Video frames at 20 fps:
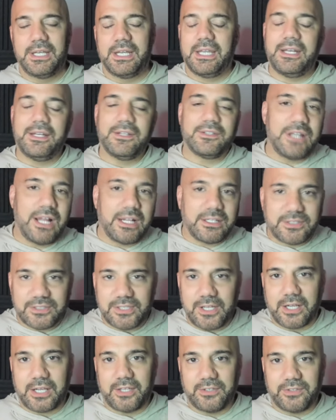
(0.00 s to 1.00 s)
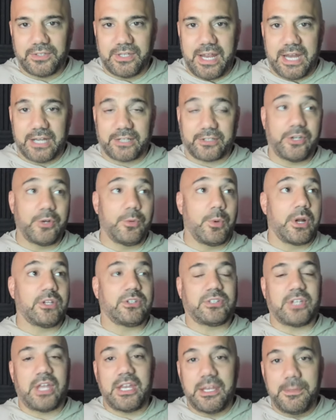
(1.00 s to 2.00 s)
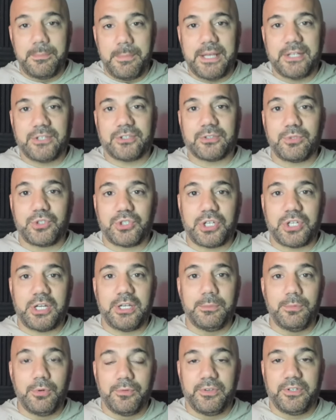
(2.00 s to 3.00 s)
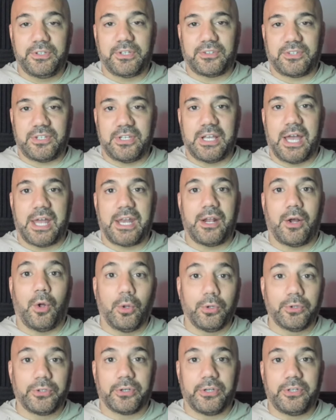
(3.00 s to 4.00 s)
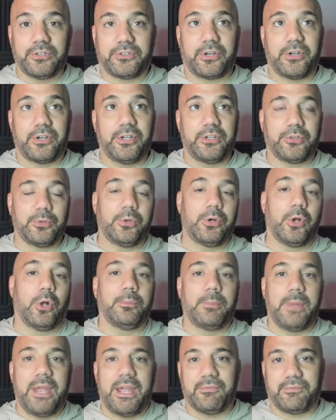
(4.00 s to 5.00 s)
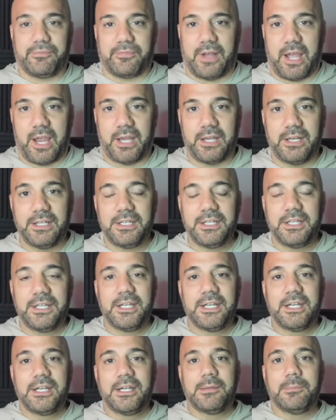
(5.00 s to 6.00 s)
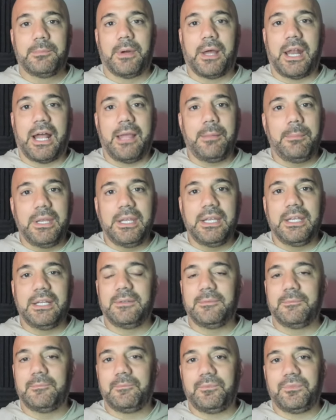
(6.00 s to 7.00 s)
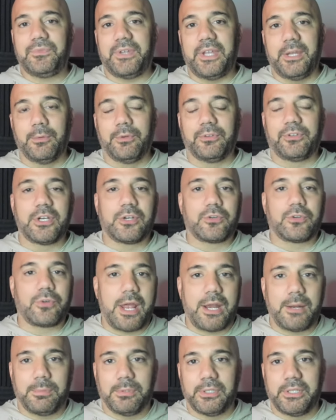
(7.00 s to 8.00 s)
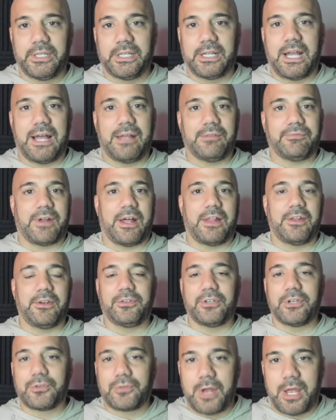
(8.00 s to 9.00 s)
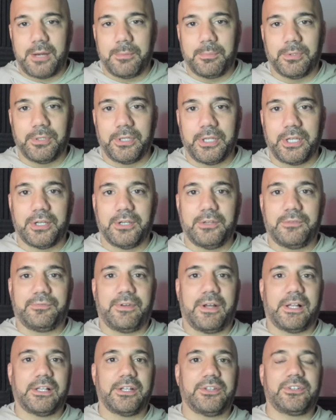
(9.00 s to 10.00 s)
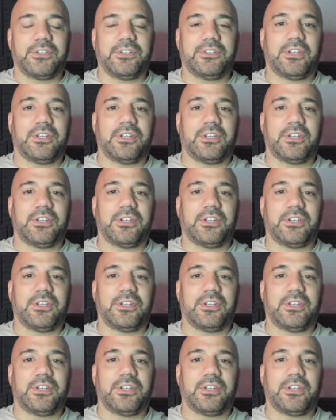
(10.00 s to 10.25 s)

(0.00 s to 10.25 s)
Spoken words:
He does not suck as an actor. You want to say he made some shitty movies as he got older and turned into an old man? Fine. But I mean, he was incredible in The Godfather. He's incredible in Goodfellas.